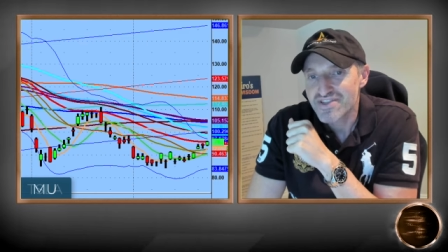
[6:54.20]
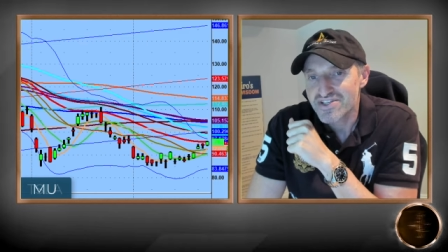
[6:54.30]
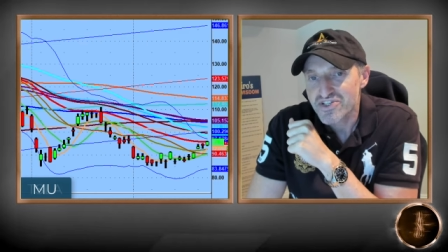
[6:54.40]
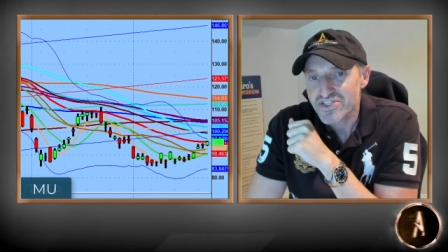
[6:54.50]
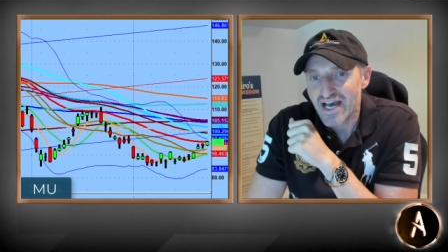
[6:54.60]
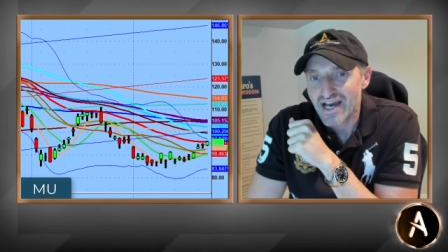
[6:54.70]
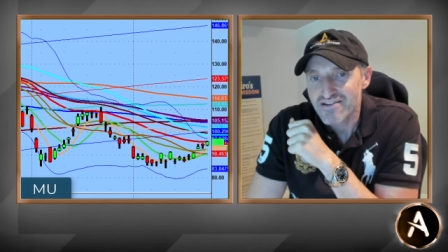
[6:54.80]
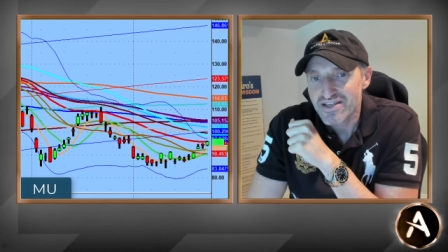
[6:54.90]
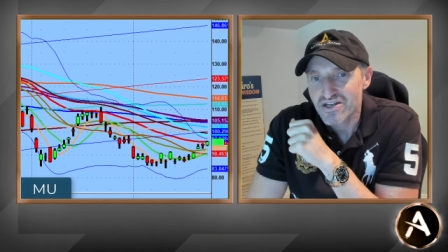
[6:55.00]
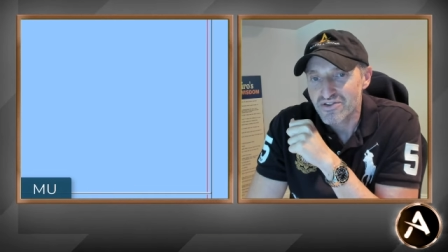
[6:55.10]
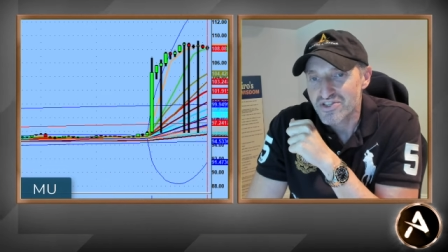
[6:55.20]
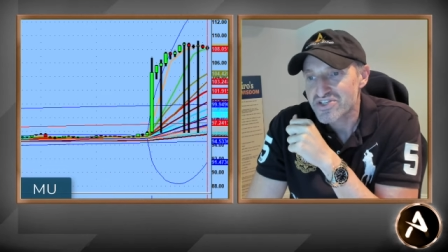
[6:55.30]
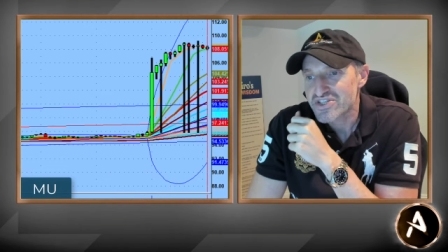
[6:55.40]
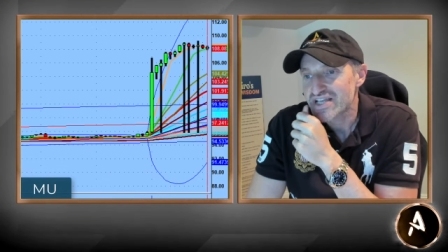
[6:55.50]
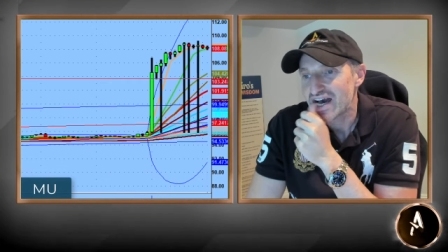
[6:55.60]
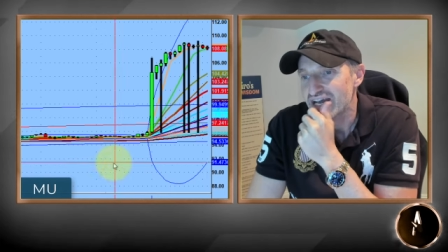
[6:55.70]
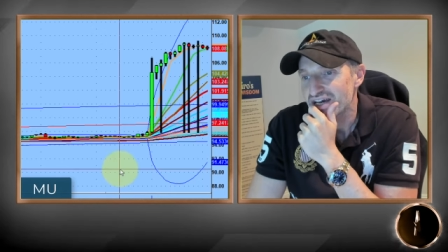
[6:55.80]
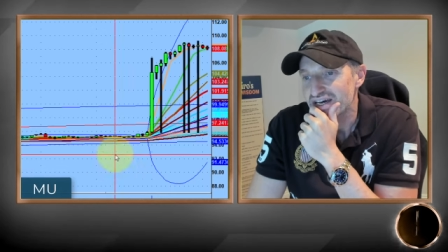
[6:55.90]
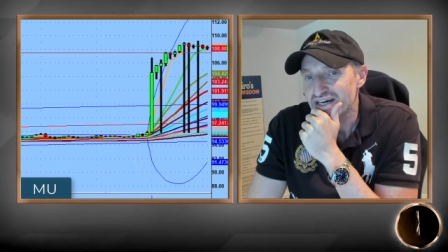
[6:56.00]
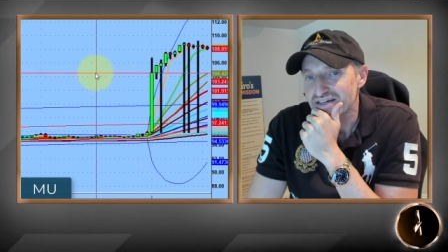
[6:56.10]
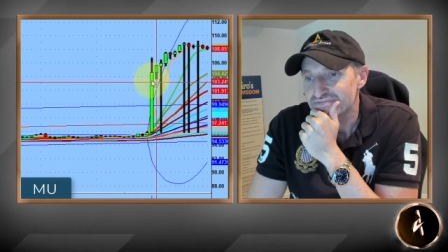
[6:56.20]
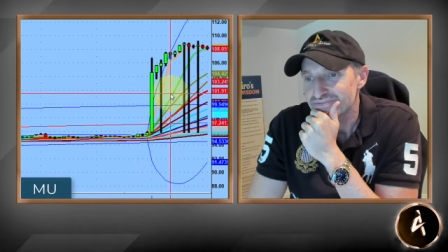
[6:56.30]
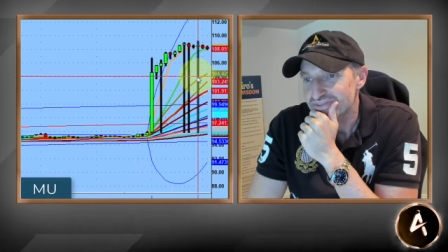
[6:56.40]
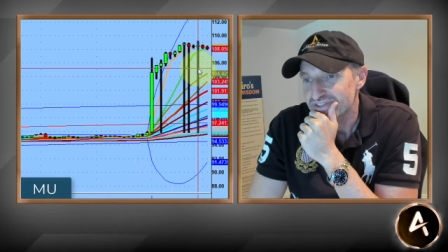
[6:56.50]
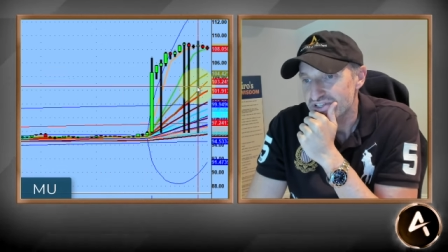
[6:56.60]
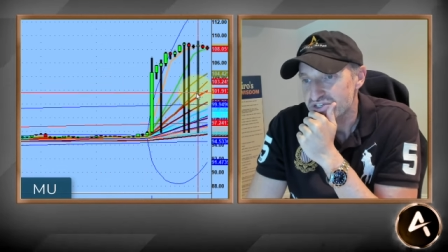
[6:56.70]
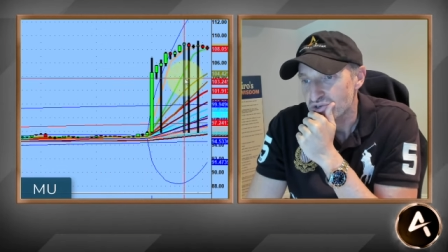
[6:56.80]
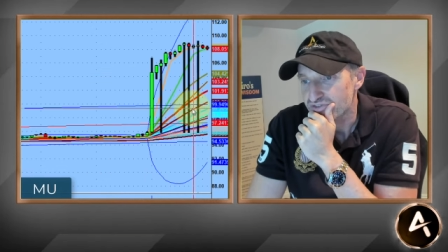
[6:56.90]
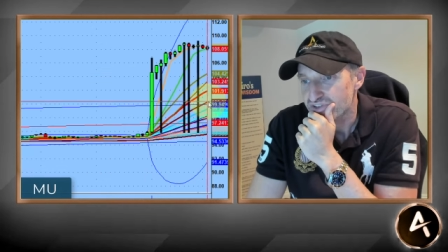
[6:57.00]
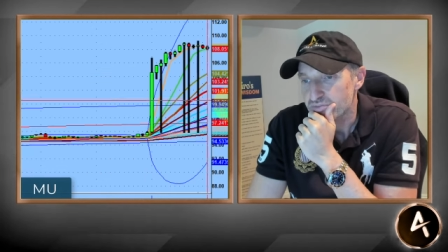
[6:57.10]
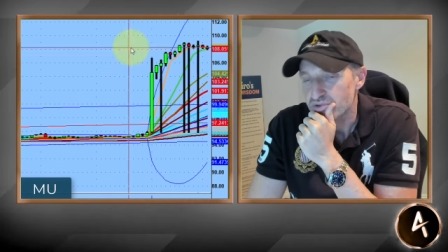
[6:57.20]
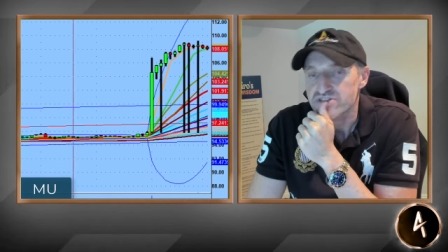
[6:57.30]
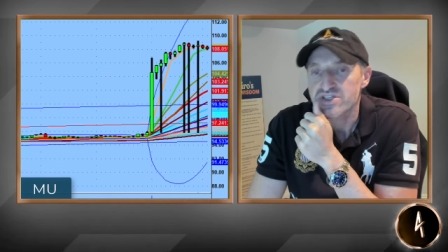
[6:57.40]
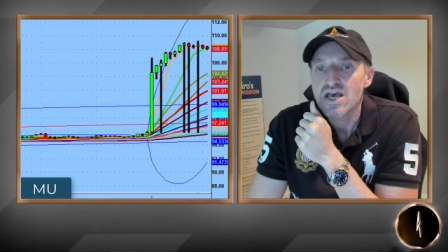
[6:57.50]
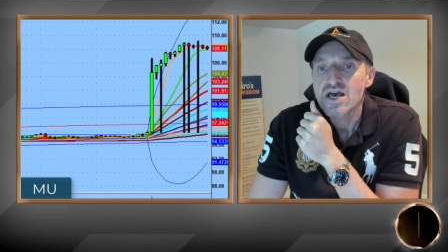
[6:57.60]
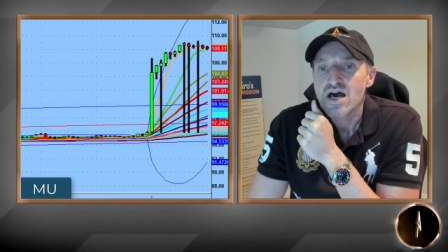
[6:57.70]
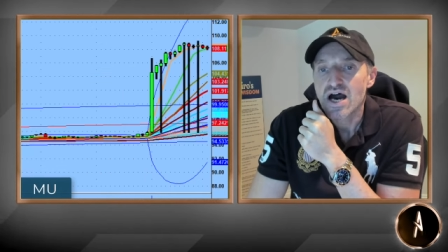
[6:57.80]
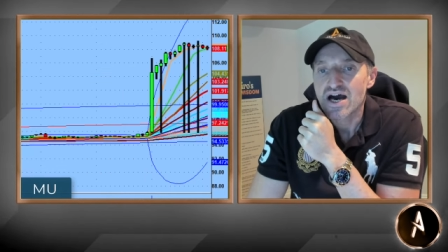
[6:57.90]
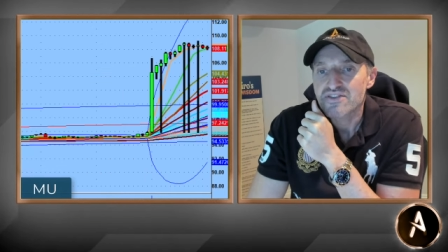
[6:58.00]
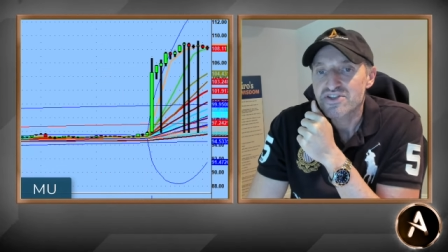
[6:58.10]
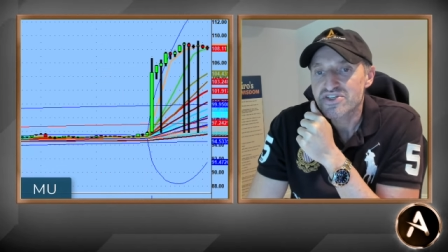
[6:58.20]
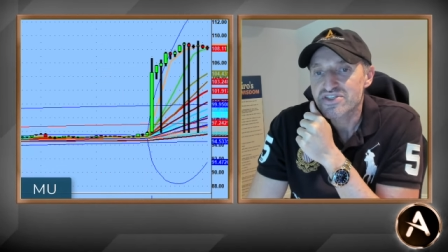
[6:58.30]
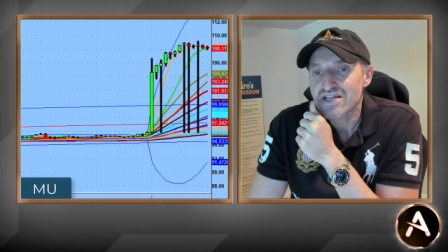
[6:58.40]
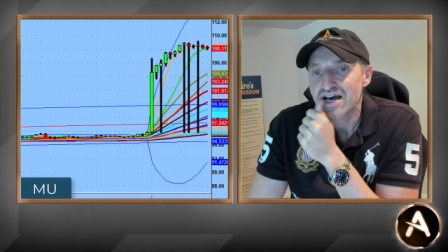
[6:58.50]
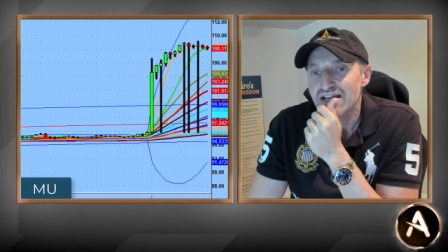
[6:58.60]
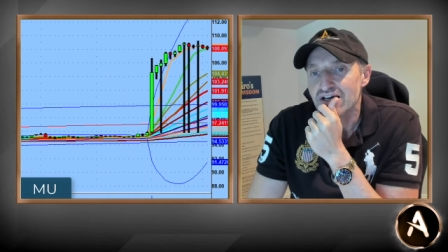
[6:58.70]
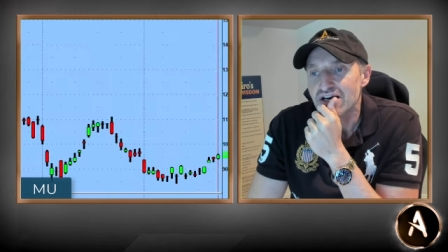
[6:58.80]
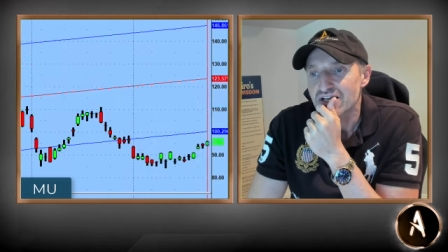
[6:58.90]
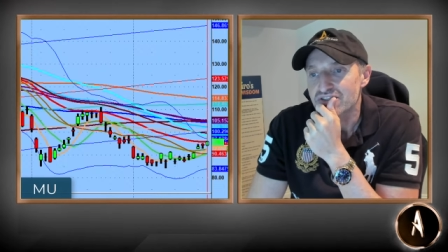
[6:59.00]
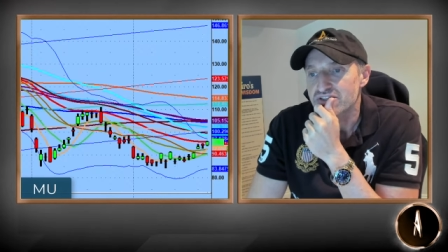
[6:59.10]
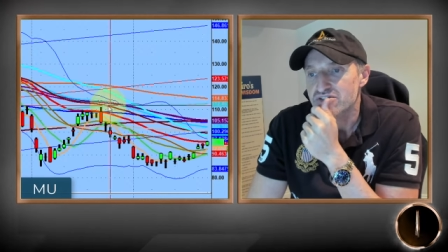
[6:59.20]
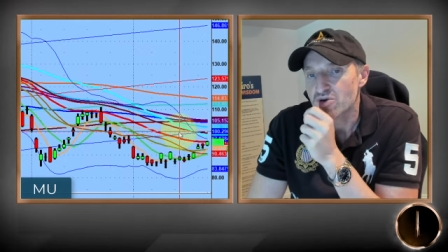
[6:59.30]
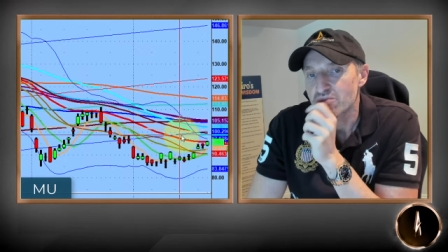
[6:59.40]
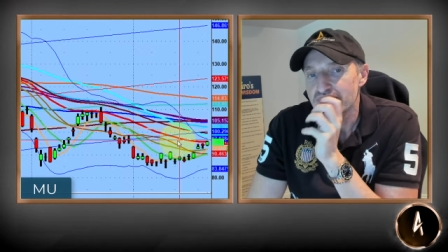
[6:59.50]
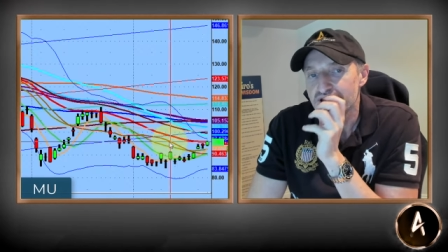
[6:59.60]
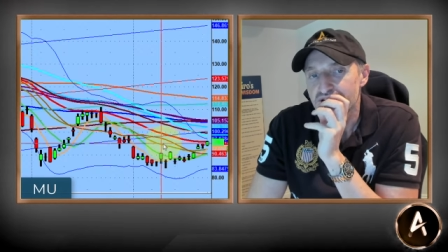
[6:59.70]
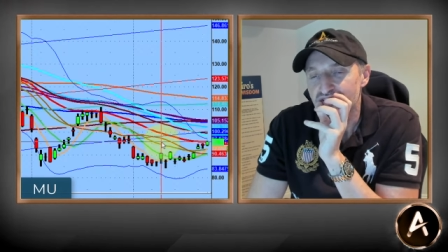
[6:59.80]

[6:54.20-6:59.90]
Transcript: this is not, you know, this is not, um, th- these are all fake prints. Uh, this is not uh, determining a